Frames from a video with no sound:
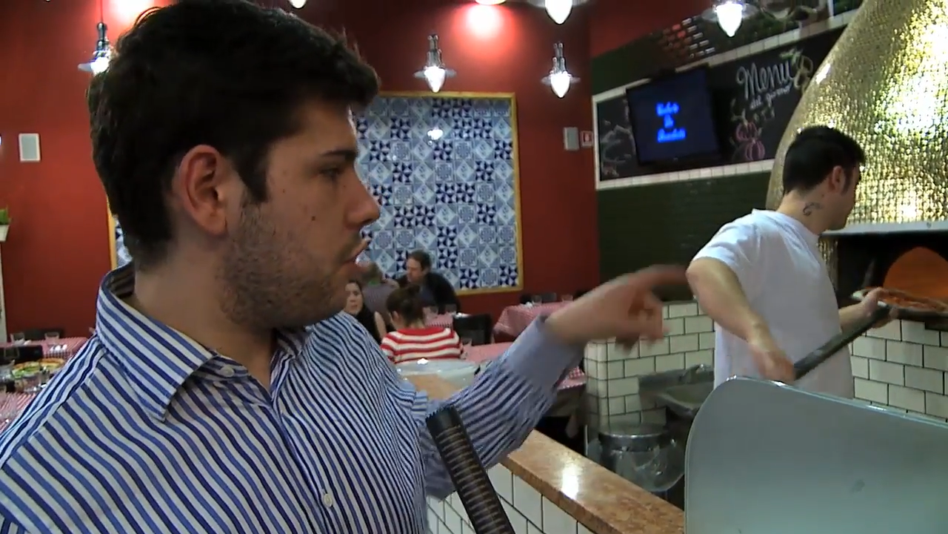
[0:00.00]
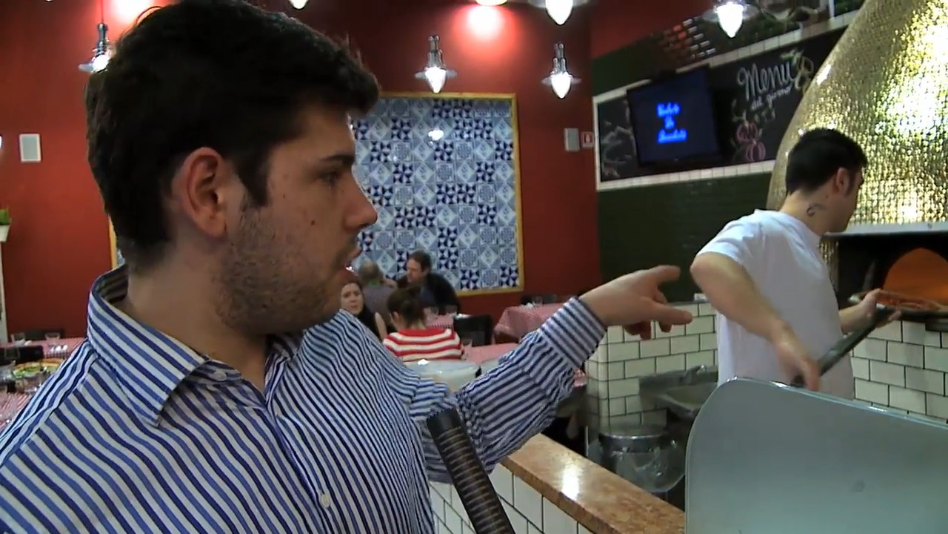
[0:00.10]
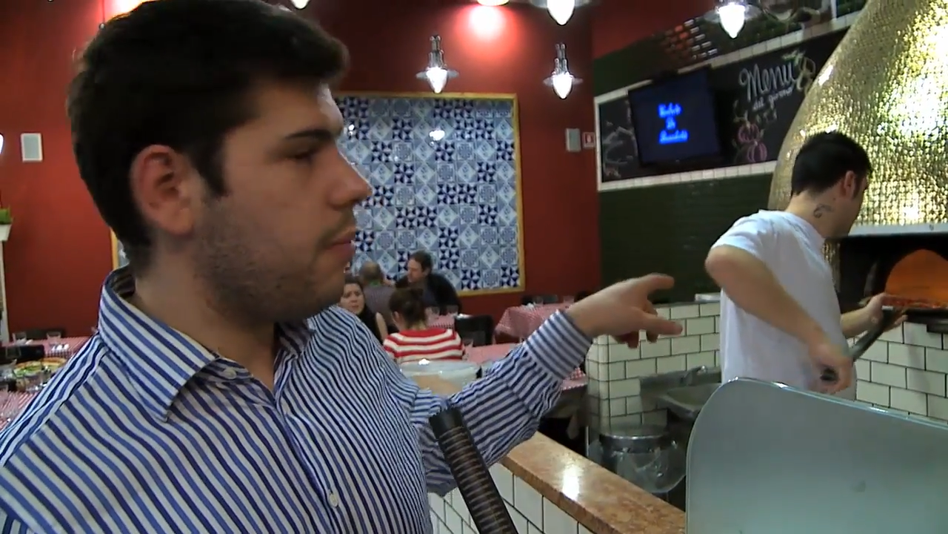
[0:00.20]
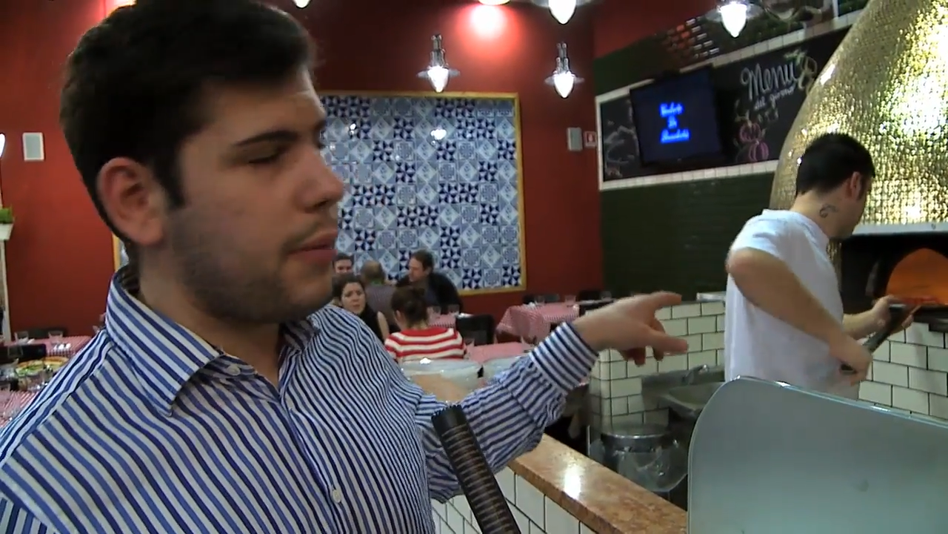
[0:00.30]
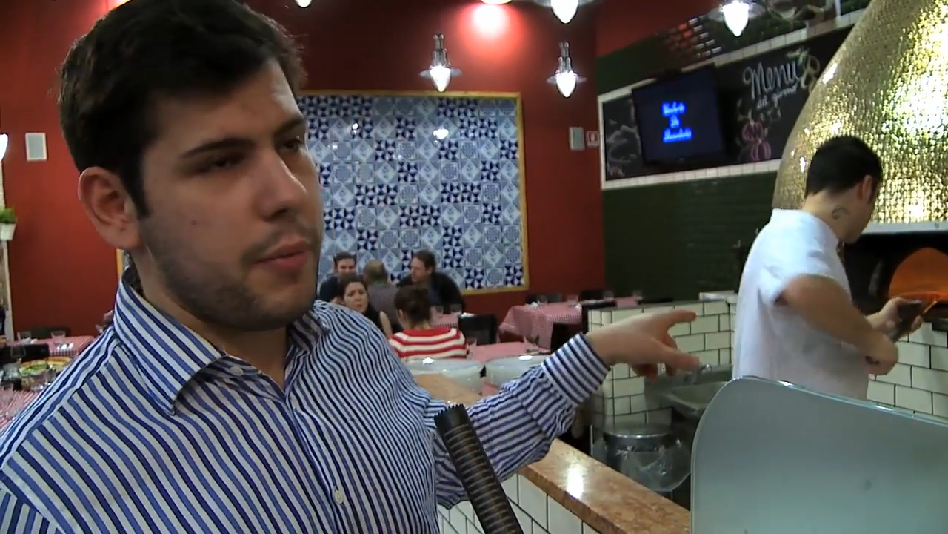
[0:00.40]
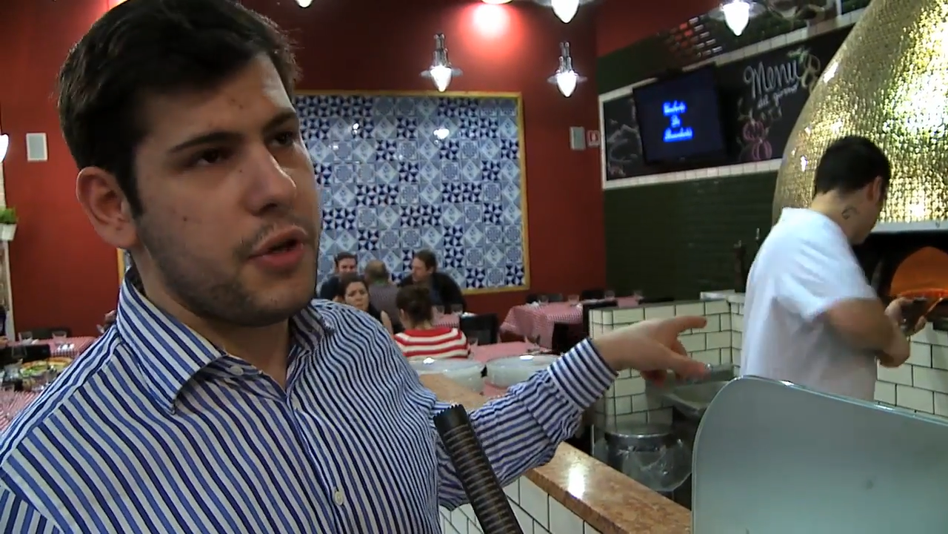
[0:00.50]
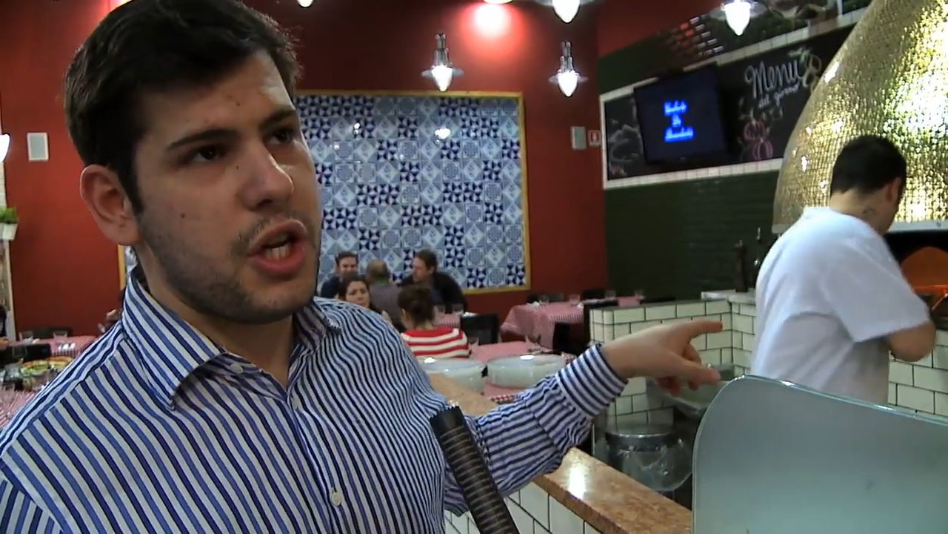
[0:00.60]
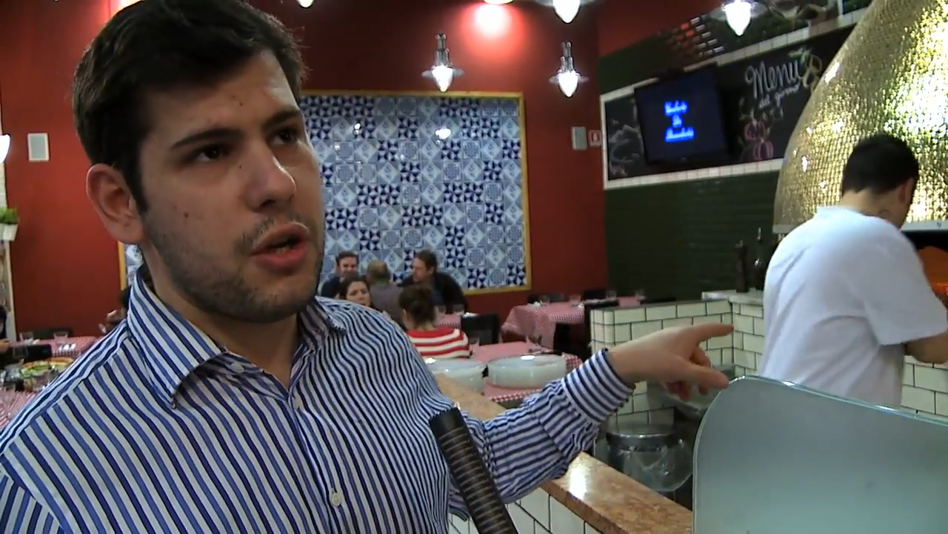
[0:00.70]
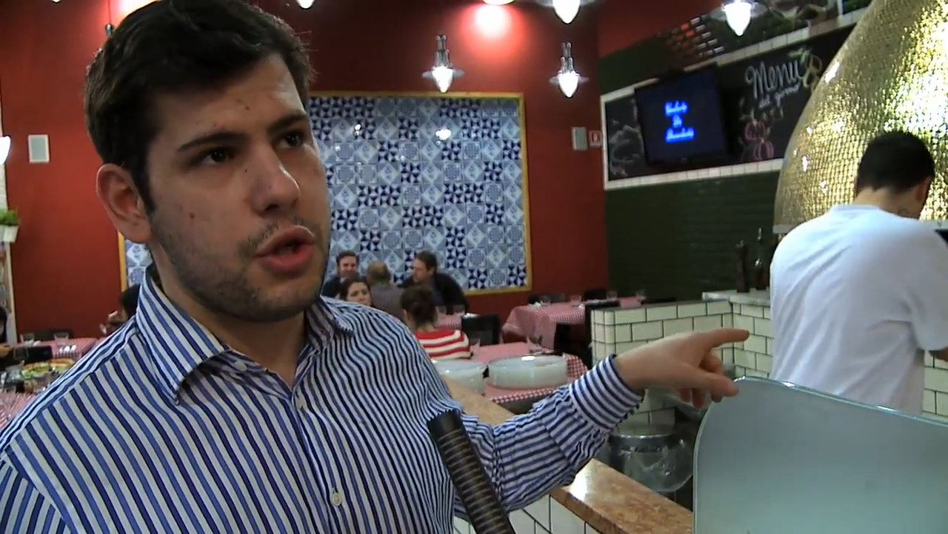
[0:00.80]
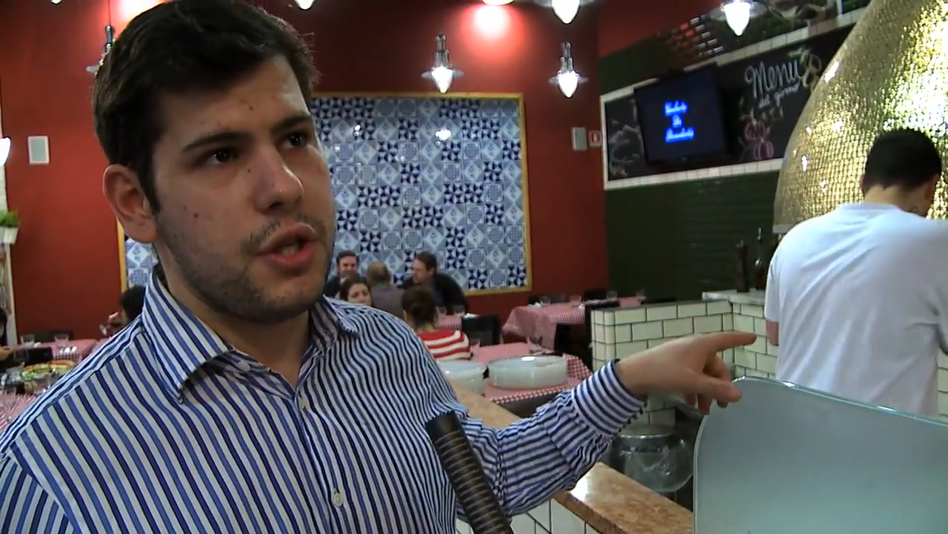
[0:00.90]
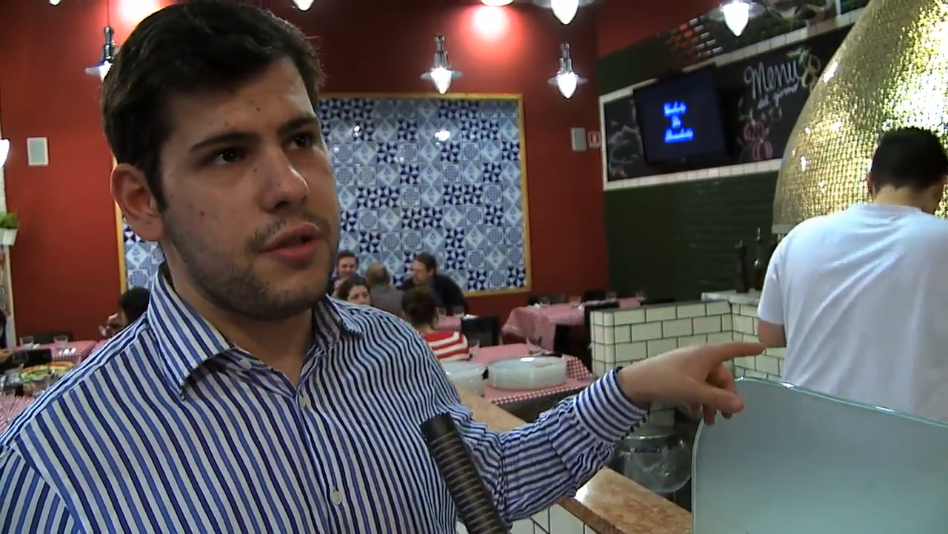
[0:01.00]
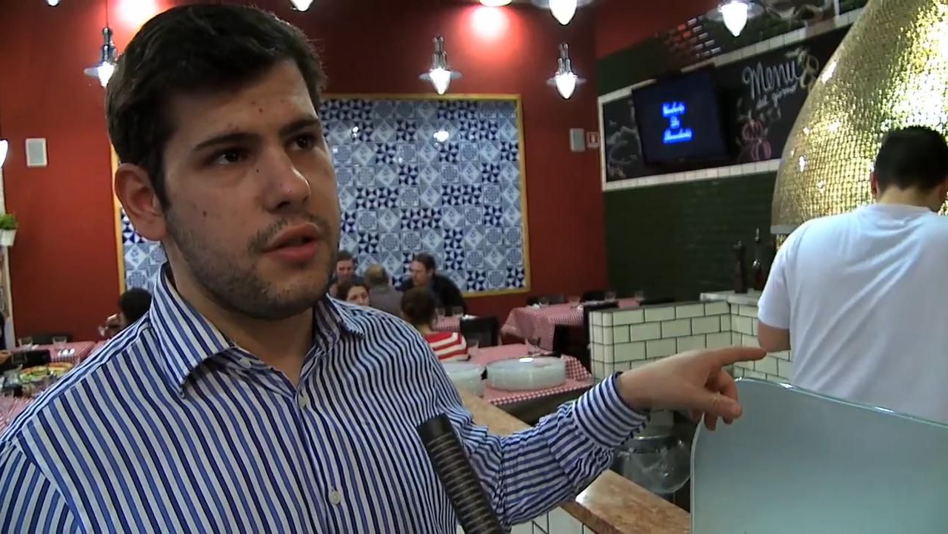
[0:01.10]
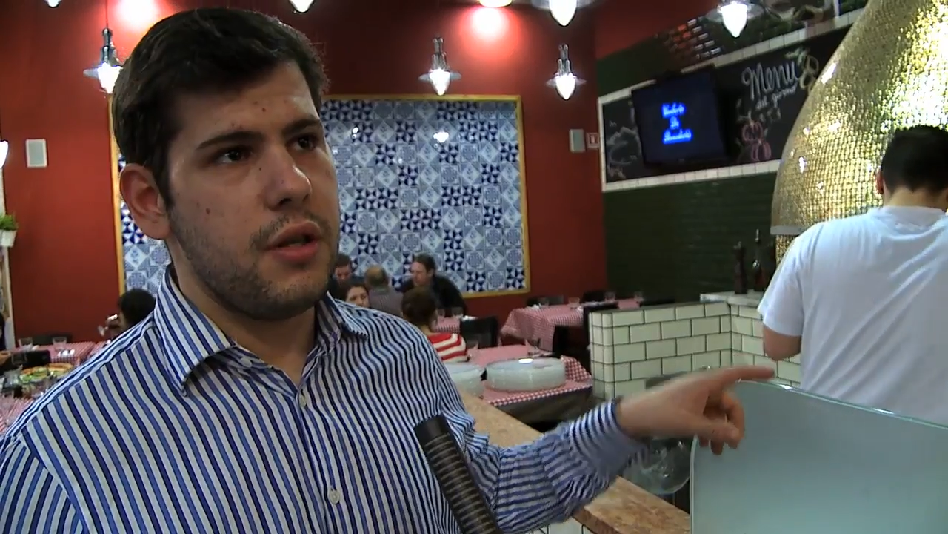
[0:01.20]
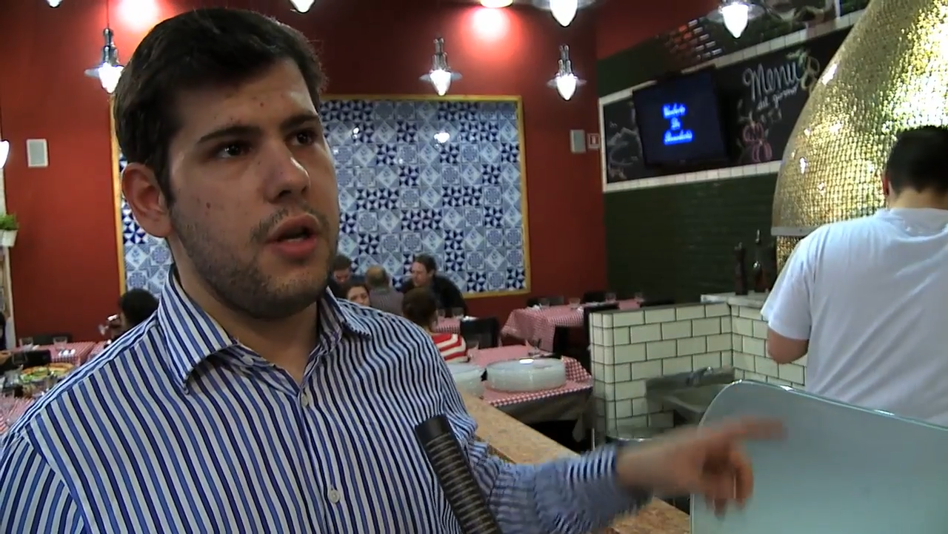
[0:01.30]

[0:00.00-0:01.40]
uh, Parmigiano cheese